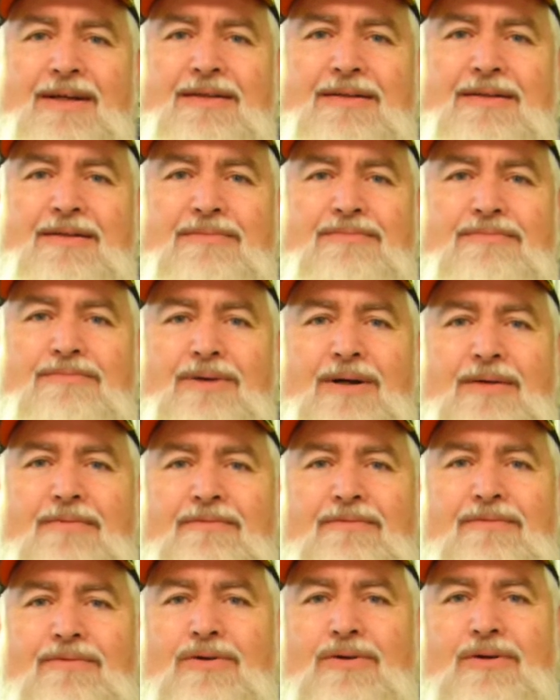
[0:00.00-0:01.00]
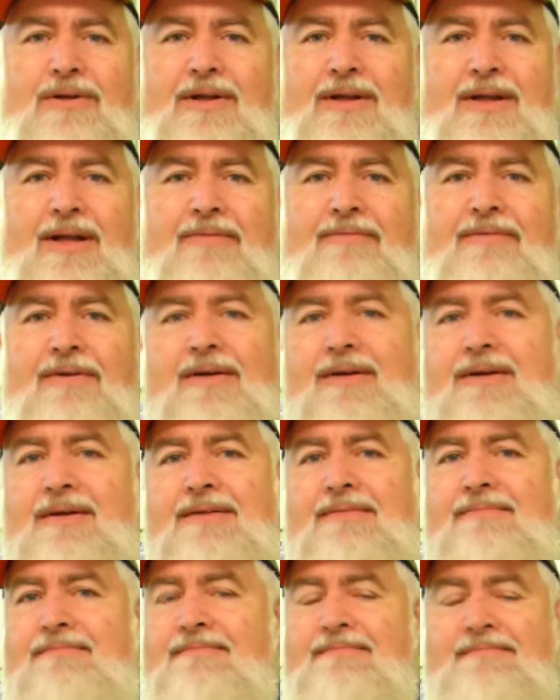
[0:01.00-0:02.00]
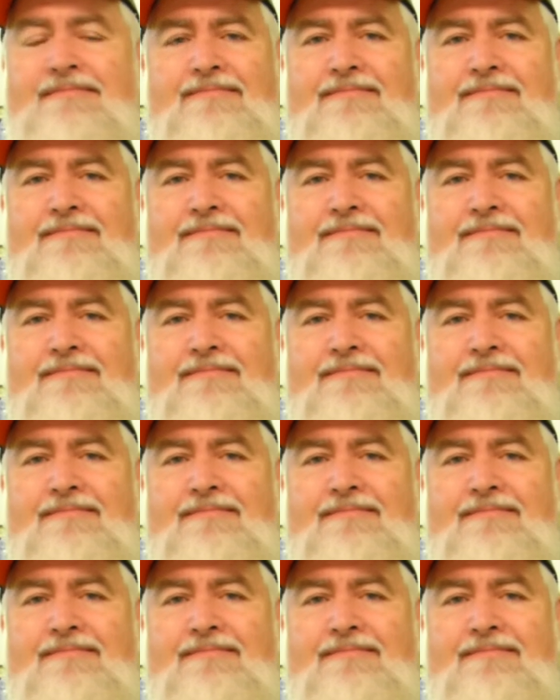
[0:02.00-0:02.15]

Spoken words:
that's 1 foot 11 and